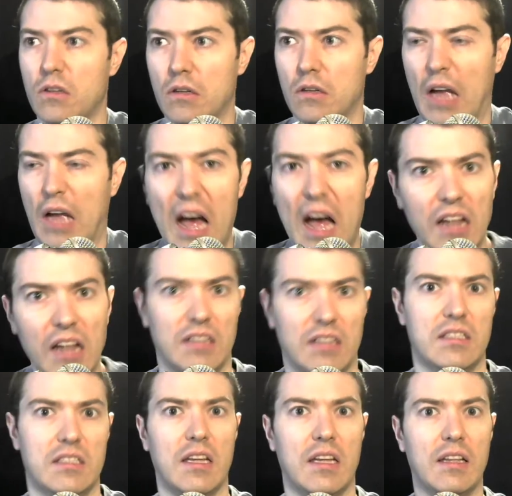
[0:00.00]
cult
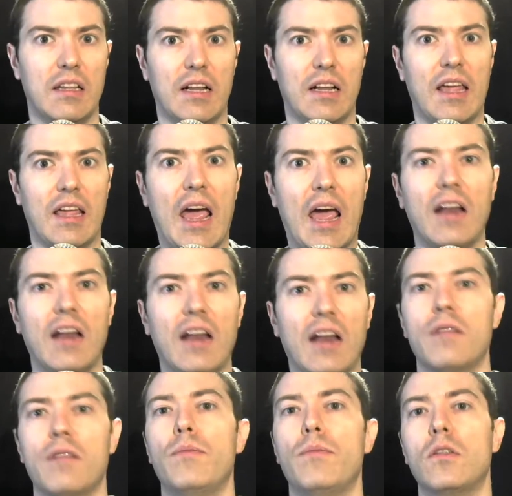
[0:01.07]
that cannot be
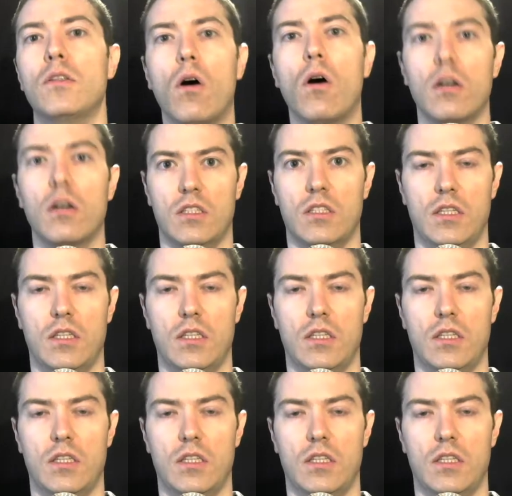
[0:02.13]
talked to,